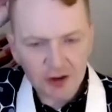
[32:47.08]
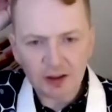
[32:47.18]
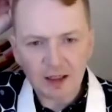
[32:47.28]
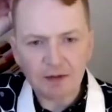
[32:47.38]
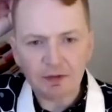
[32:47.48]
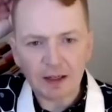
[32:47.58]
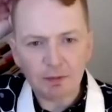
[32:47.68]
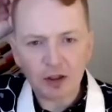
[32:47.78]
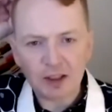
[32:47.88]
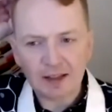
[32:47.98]
living in
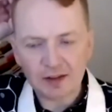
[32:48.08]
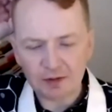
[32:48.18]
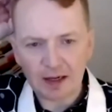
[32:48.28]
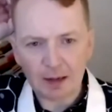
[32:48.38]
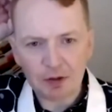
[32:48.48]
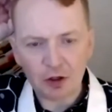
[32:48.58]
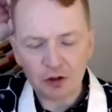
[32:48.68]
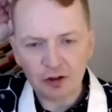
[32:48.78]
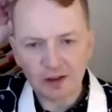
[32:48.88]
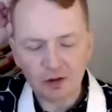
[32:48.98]
much less developed
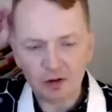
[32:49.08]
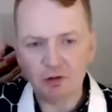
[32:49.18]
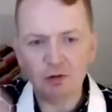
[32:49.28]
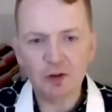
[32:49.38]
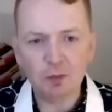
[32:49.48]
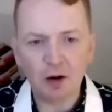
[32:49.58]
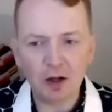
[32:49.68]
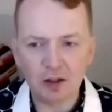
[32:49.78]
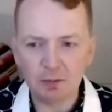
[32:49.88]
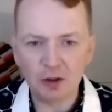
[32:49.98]
countries who can
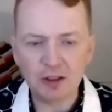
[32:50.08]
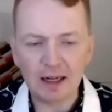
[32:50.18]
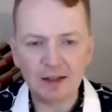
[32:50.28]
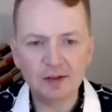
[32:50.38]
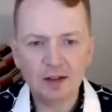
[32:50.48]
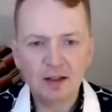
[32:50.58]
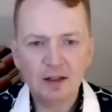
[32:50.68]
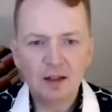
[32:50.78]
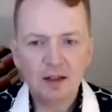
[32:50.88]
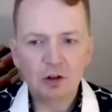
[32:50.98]
respond much less
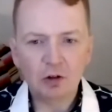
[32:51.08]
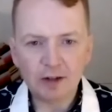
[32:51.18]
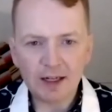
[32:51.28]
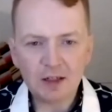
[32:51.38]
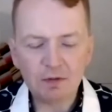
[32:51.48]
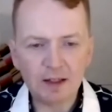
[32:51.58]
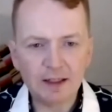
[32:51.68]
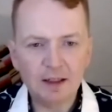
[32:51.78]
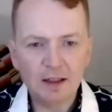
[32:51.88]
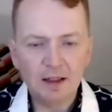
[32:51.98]

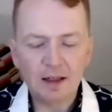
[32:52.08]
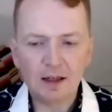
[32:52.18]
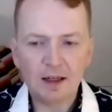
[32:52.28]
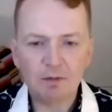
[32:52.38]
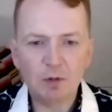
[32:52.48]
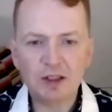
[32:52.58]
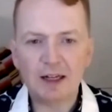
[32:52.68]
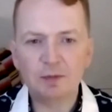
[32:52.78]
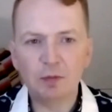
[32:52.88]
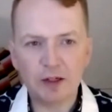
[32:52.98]
creatively and have much
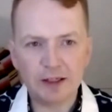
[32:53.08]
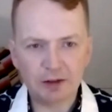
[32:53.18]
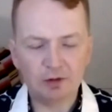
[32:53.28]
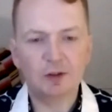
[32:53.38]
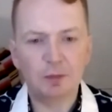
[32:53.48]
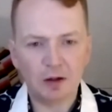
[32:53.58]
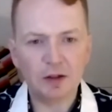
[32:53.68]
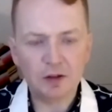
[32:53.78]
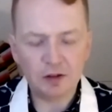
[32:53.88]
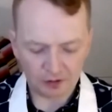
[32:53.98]
less money to
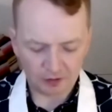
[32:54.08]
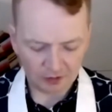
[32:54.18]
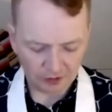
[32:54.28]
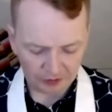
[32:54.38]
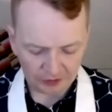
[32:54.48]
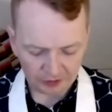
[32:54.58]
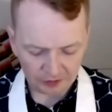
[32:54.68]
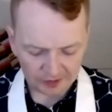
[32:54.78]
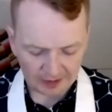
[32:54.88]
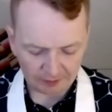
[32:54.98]
respond to
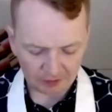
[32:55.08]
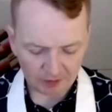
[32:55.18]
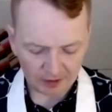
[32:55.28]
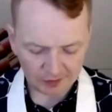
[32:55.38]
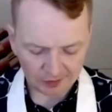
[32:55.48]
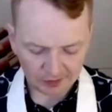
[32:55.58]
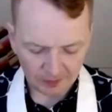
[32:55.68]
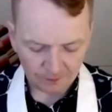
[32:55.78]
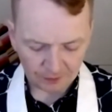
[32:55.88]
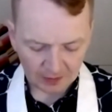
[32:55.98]
sea level rises.
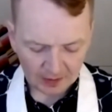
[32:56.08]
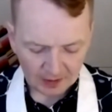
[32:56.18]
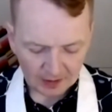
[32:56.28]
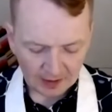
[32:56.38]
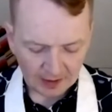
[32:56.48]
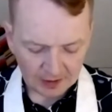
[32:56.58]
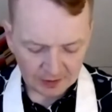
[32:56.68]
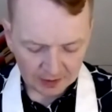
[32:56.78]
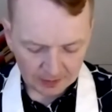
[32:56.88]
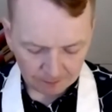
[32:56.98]
And
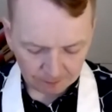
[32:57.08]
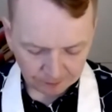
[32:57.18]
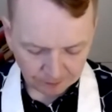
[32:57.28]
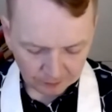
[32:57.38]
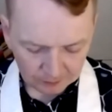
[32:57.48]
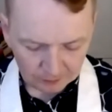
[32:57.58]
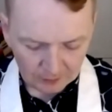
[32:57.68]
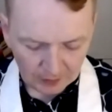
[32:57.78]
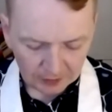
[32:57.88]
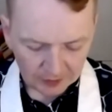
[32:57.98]

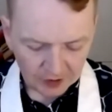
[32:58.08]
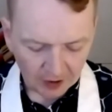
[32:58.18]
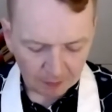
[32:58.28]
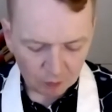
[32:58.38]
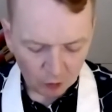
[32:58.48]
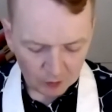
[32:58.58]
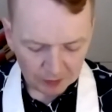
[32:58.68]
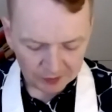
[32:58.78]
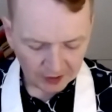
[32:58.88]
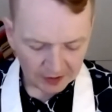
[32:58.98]
the top
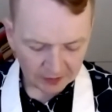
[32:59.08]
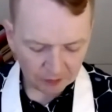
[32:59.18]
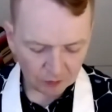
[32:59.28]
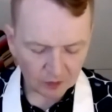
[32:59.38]
1% of the